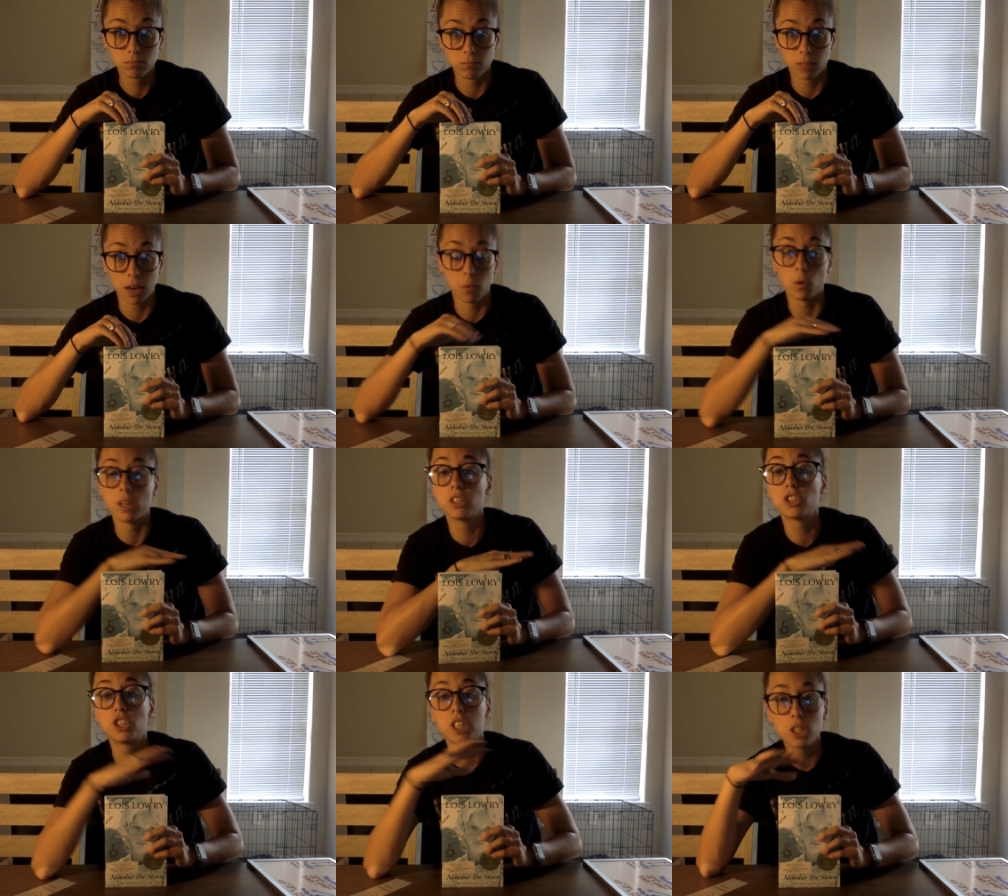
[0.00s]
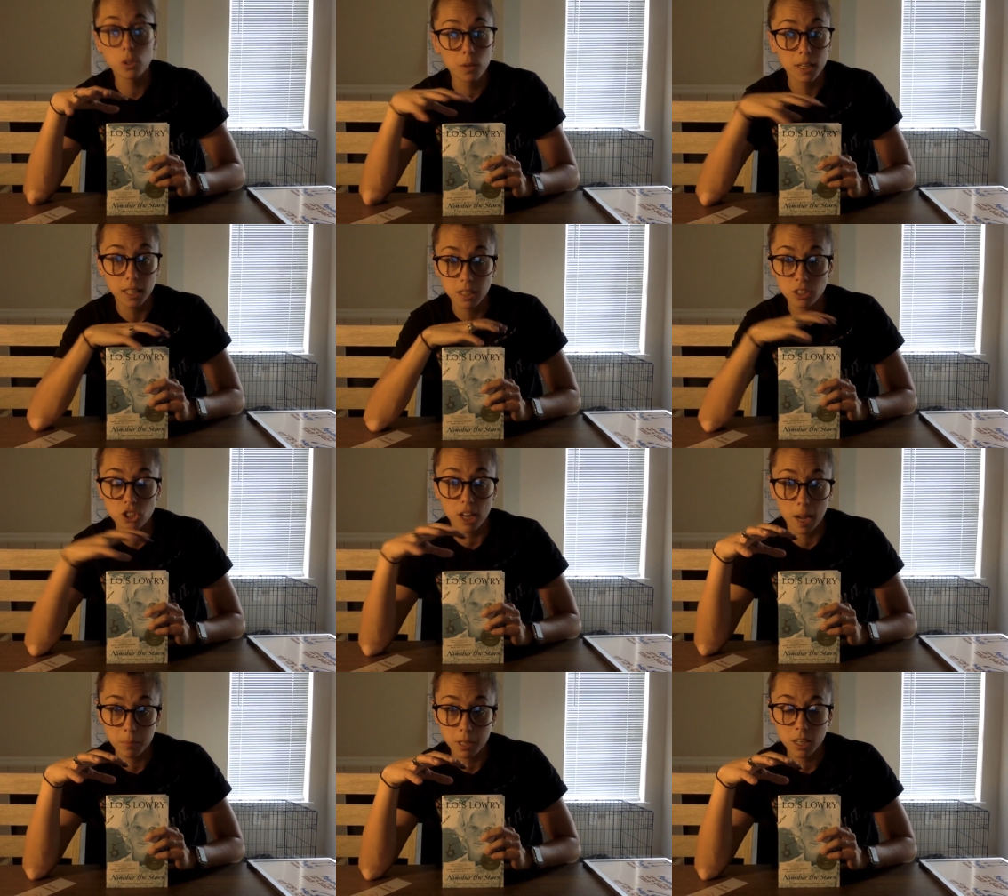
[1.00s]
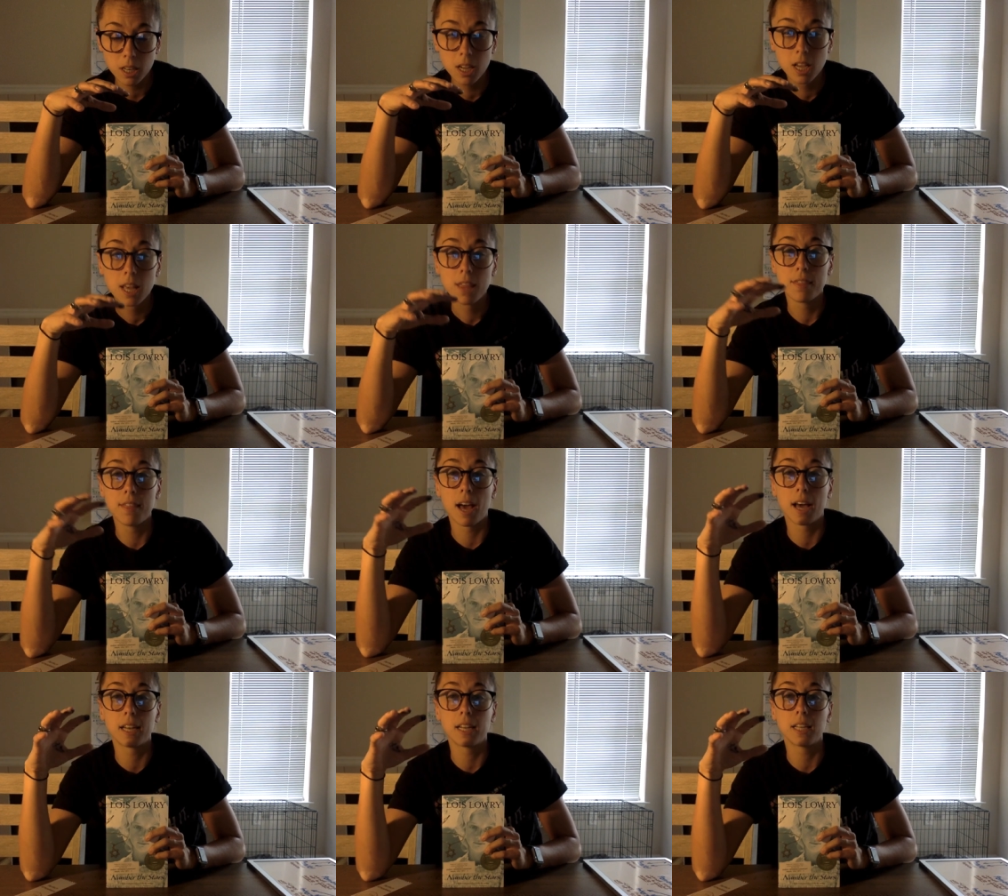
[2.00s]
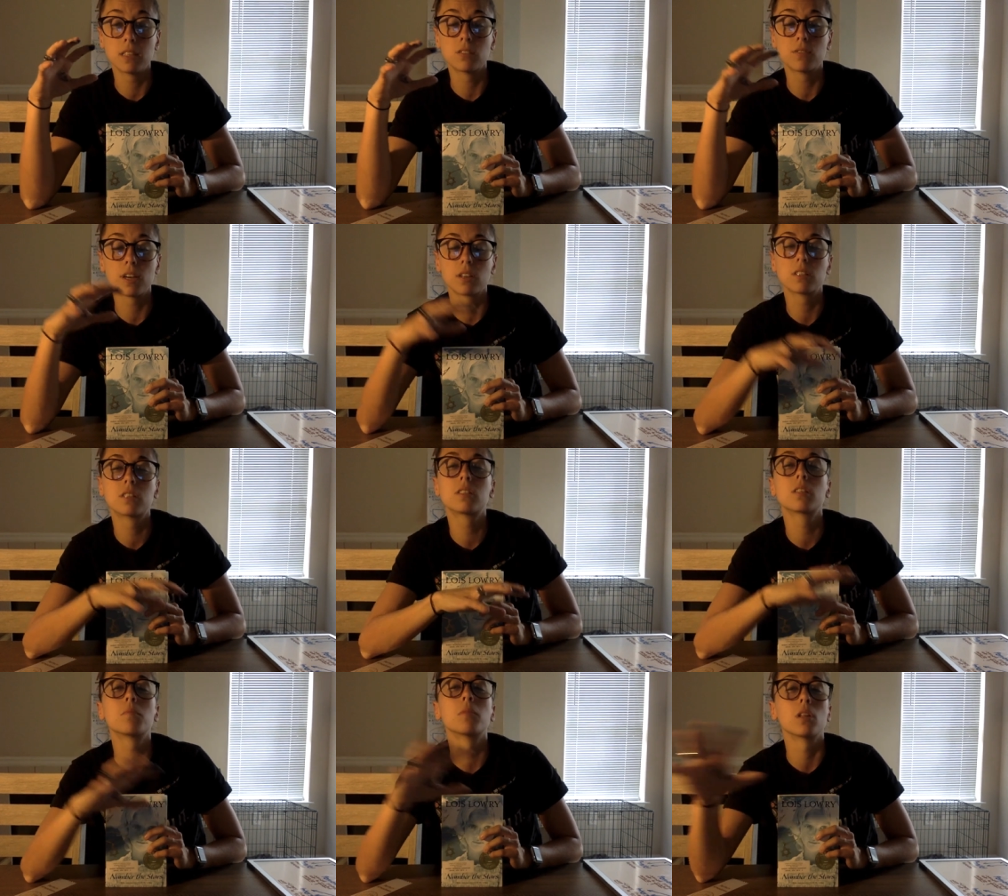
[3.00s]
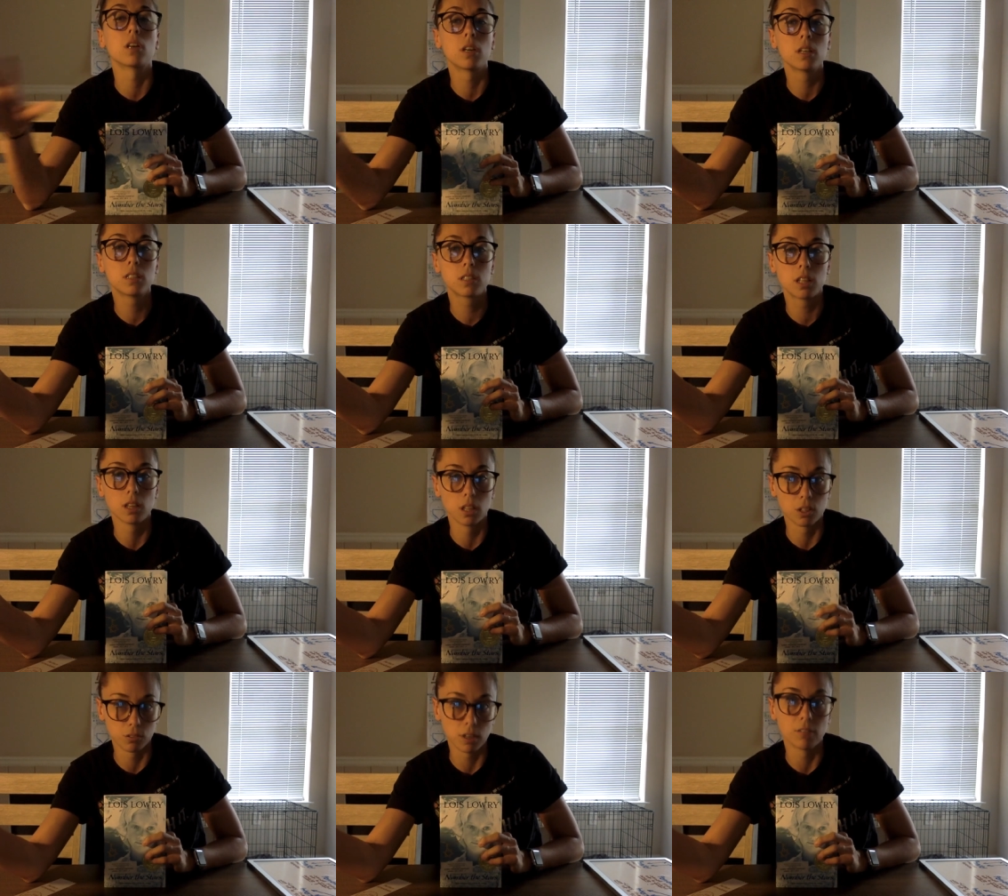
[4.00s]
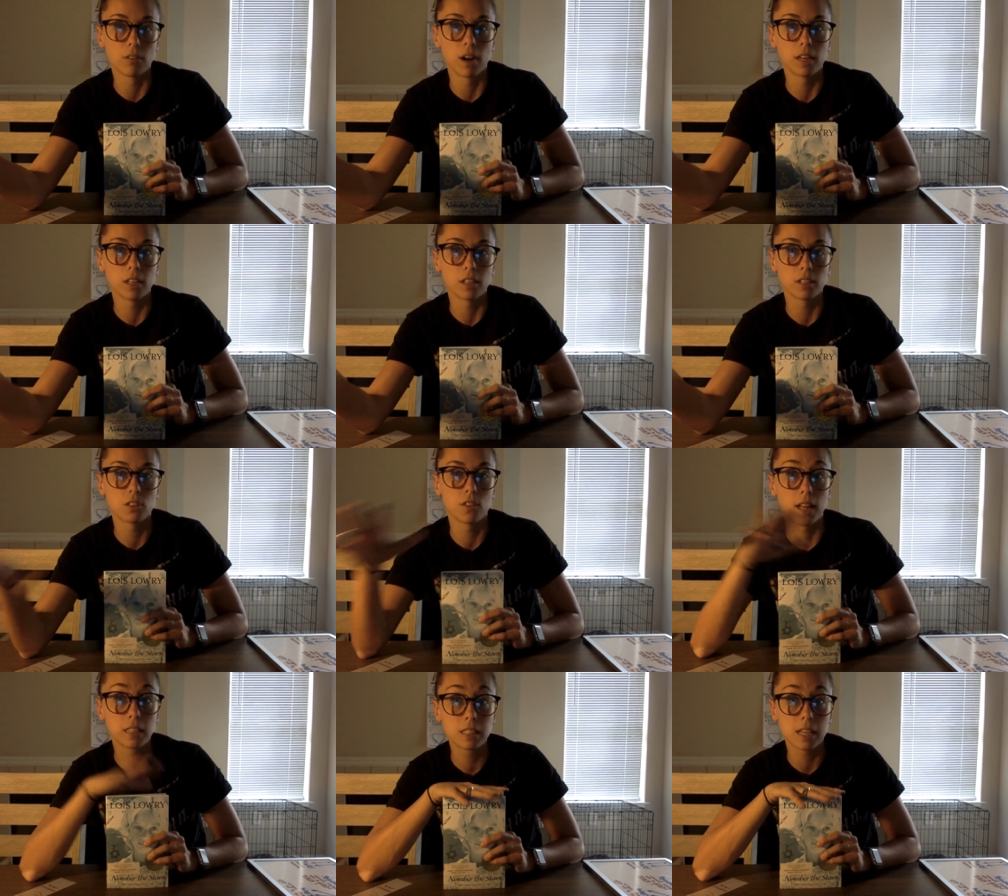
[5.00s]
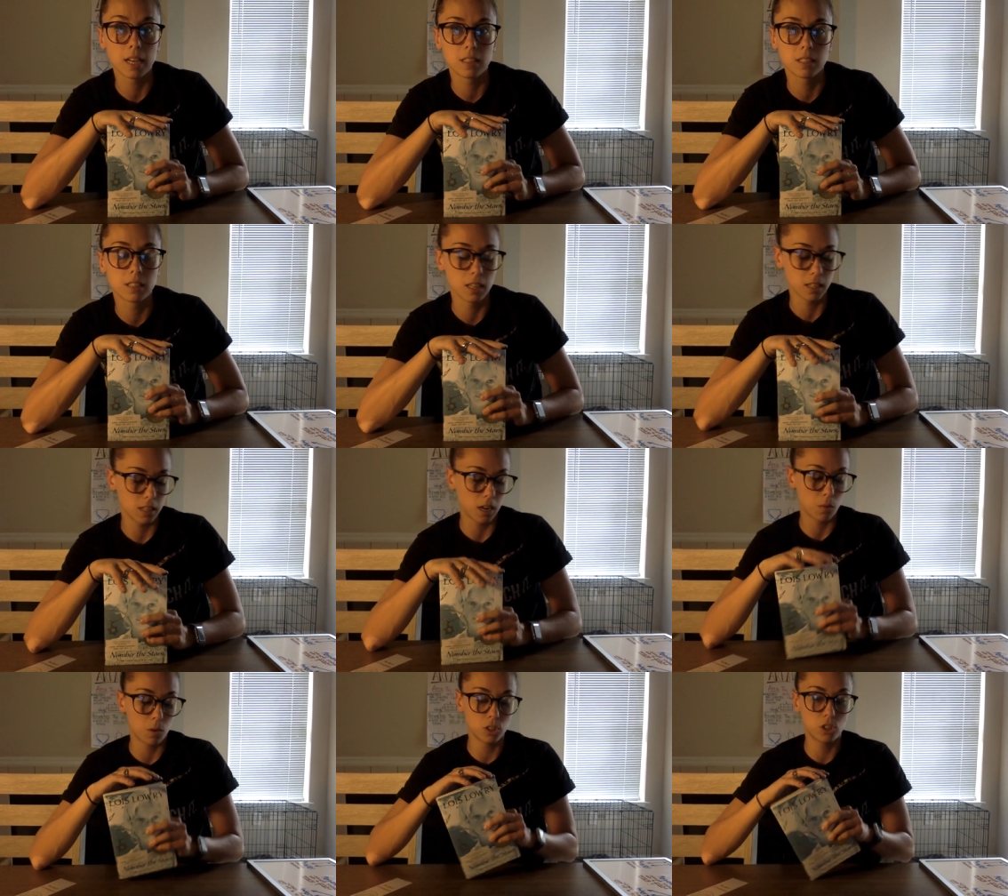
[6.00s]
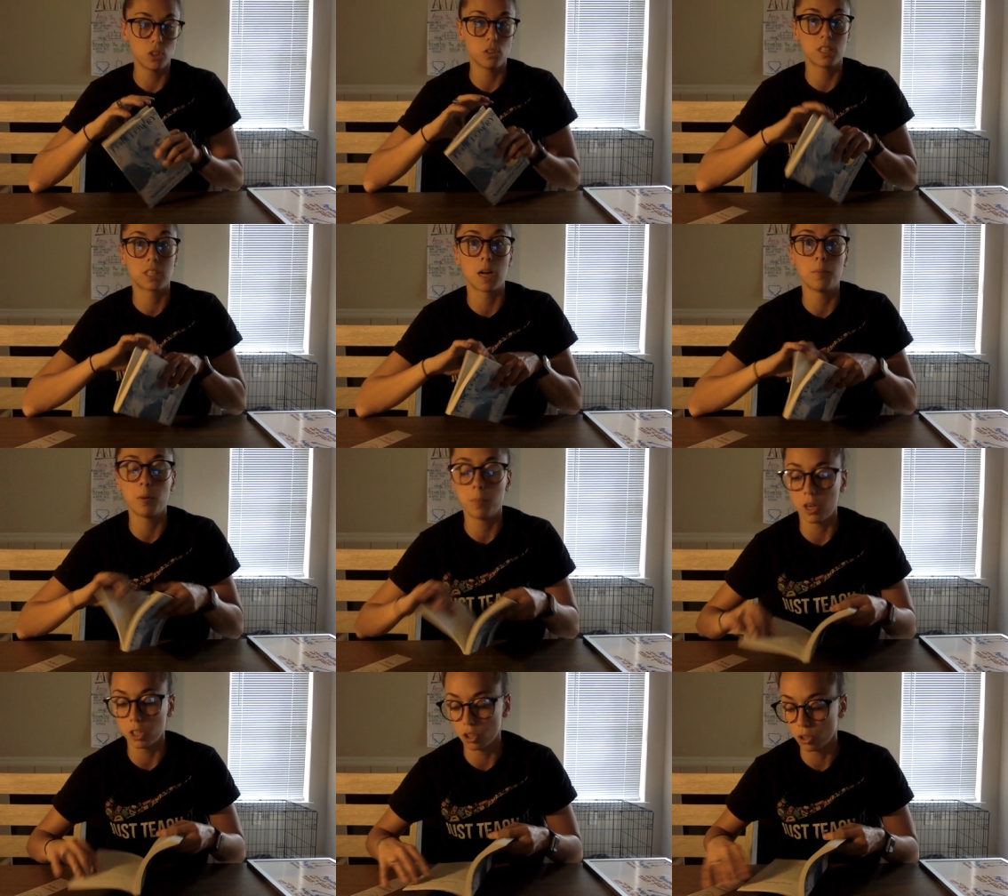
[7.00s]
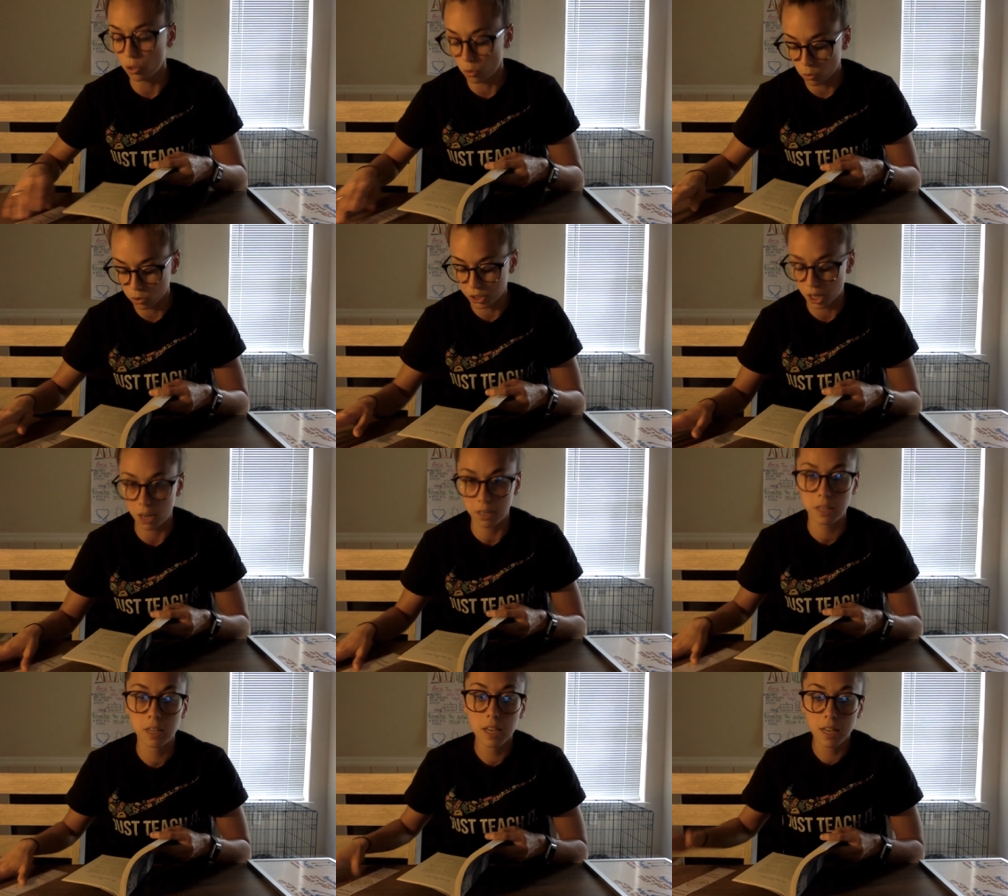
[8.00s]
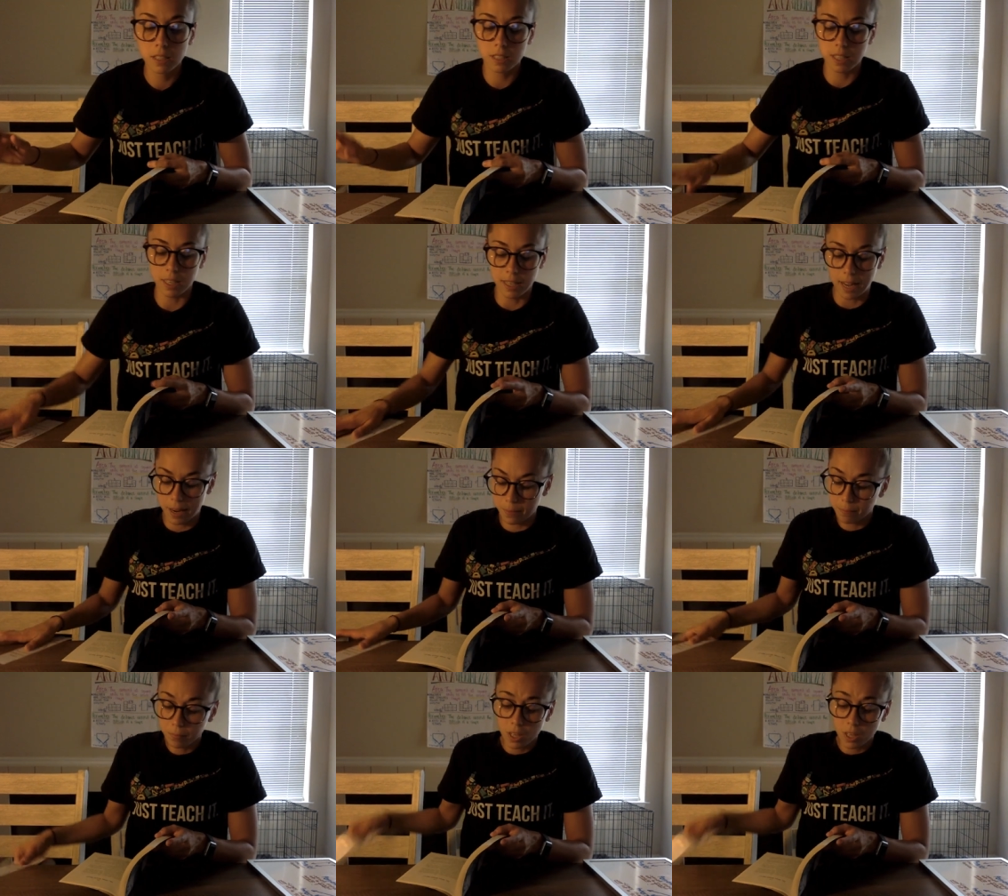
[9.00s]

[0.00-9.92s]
Okay, what is she doing in this chapter that is very similar to Little Red Riding Hood? So that's the exit ticket that I want you to type up on your Google Doc today.